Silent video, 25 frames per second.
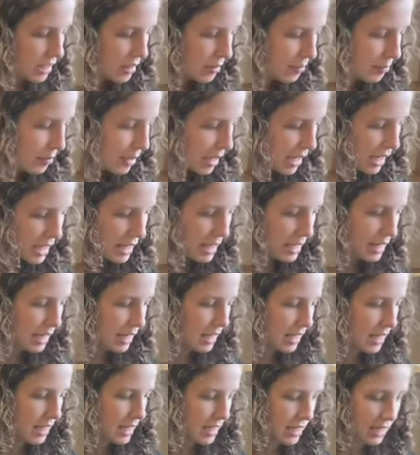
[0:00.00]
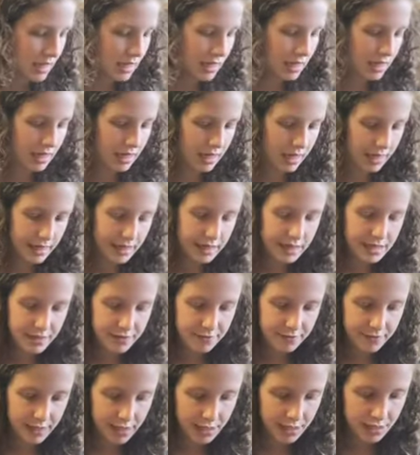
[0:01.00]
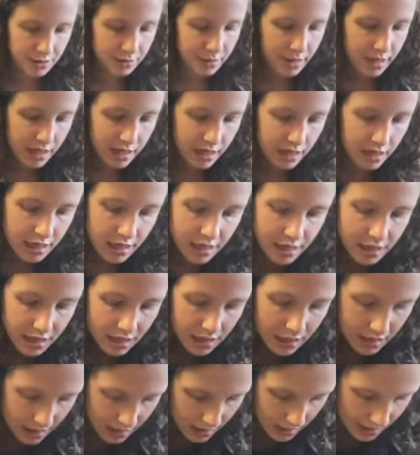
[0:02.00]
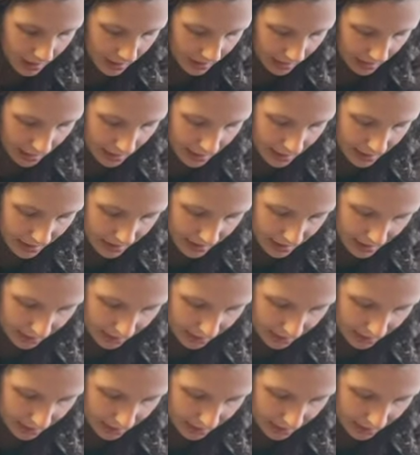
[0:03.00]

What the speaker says: But it is fun to work on. I guess